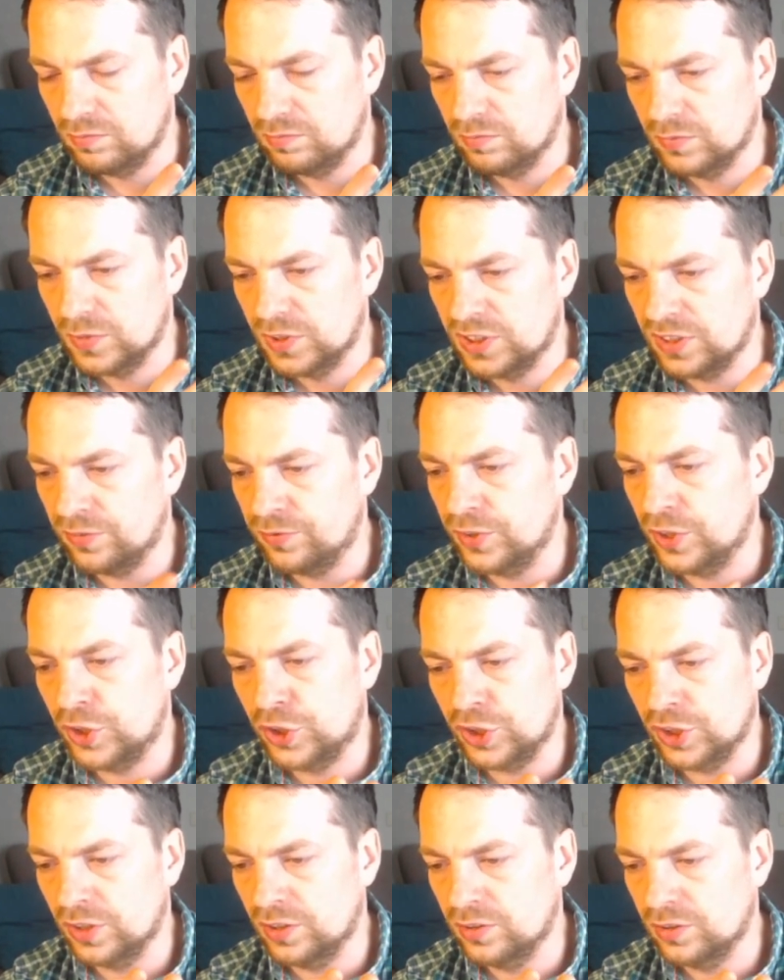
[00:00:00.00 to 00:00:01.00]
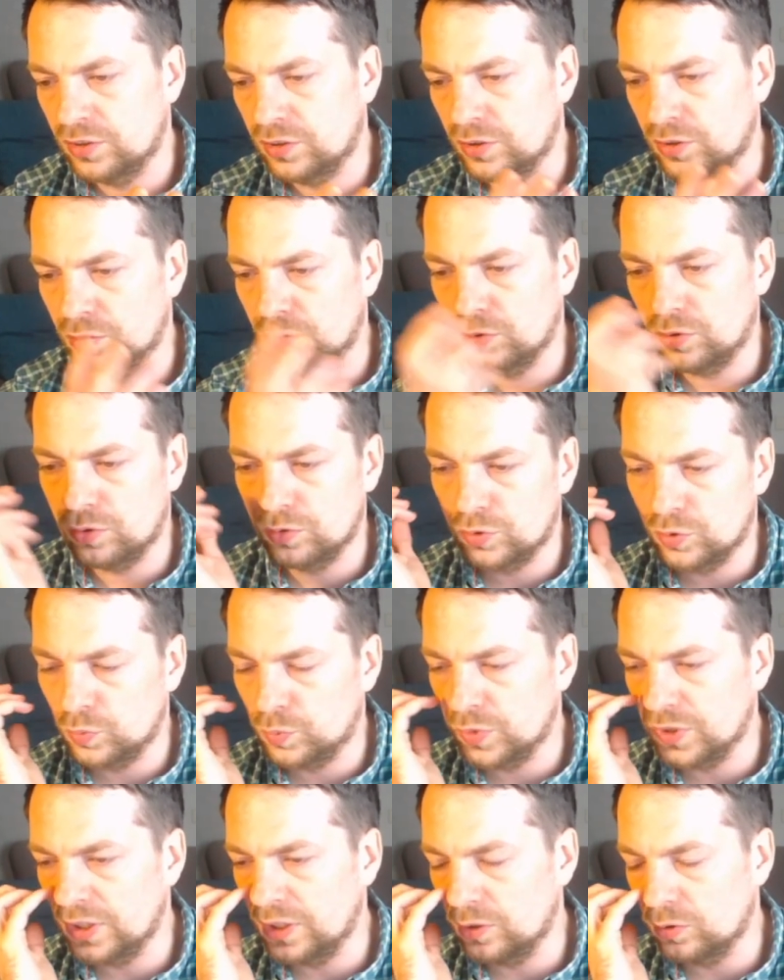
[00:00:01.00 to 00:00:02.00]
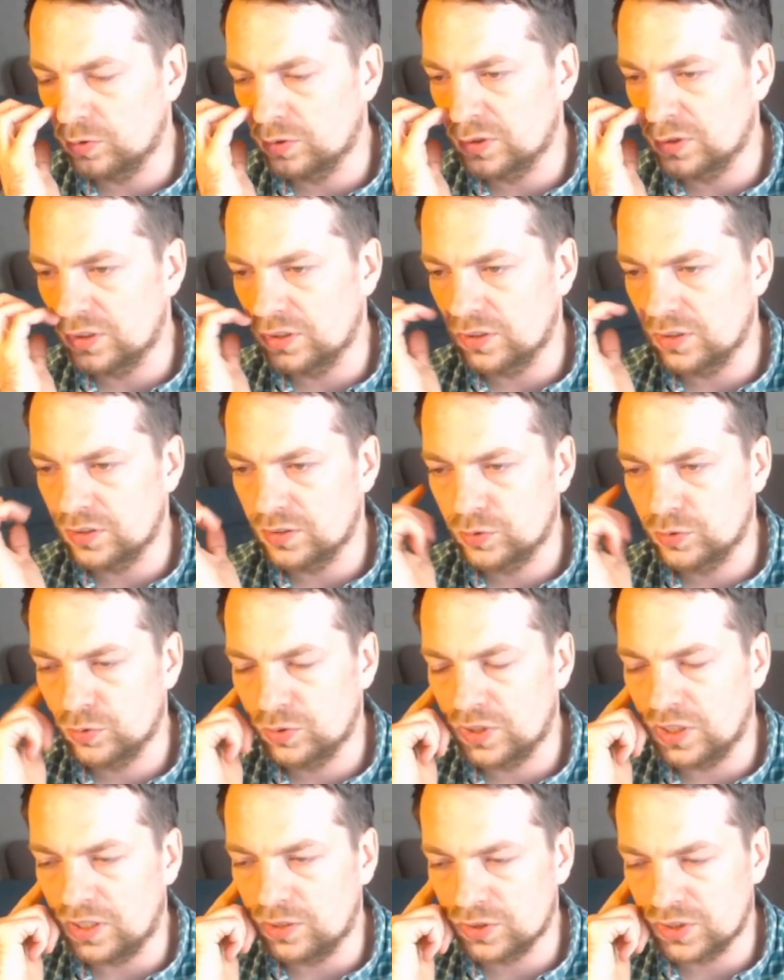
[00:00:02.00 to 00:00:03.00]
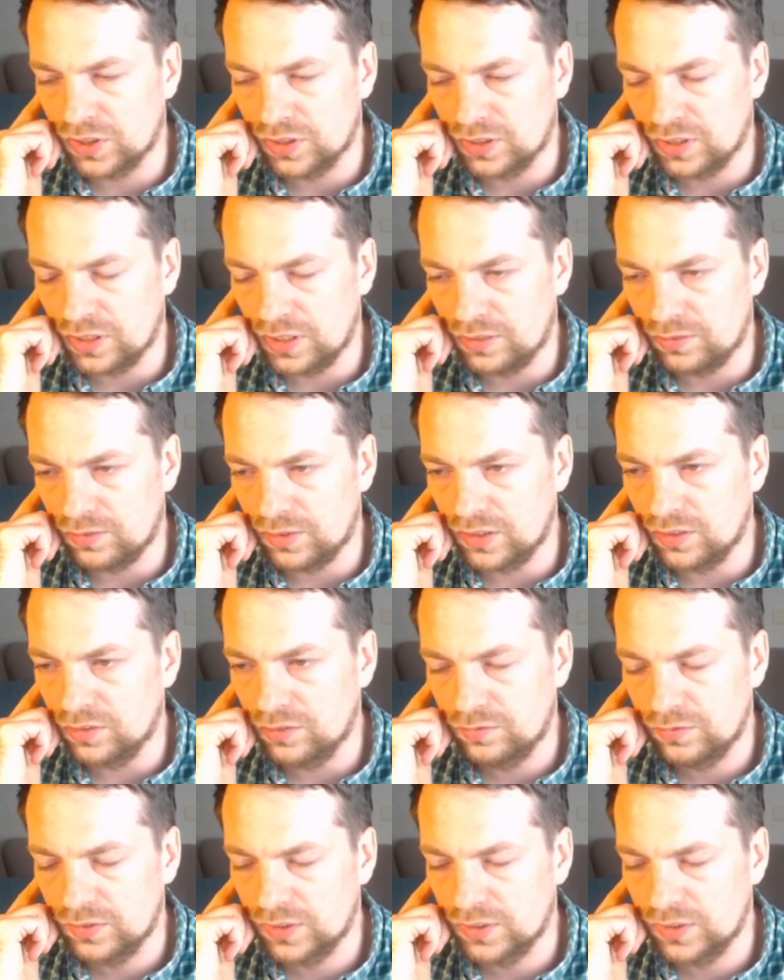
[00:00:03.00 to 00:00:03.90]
sufficient, you know, to play on 2000 level,